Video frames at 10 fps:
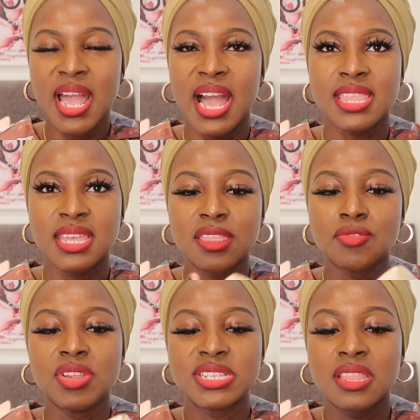I think
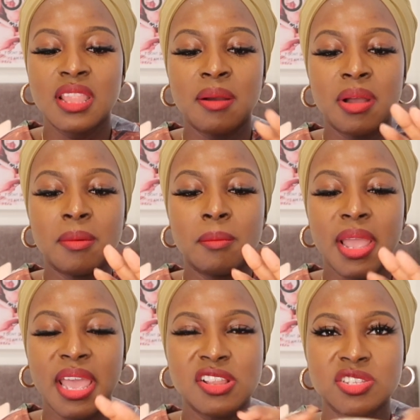the reason that
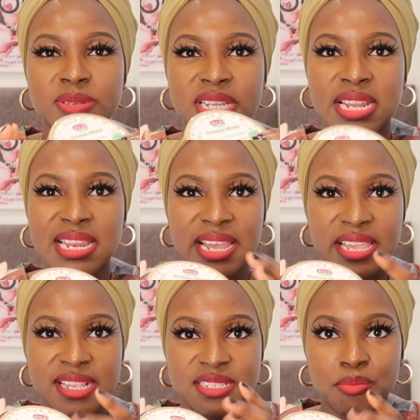my hair doesn't particularly
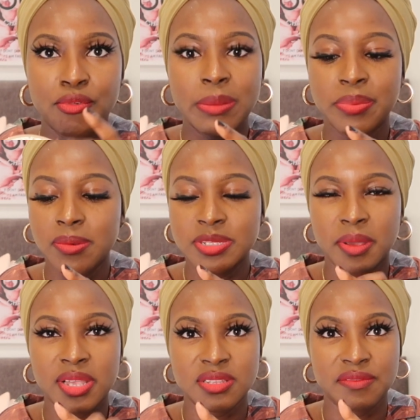like it as a pre-poo is
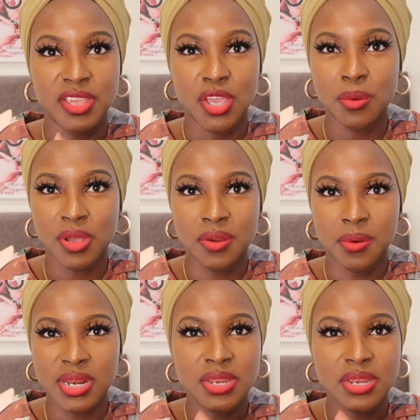because of the coconut oil.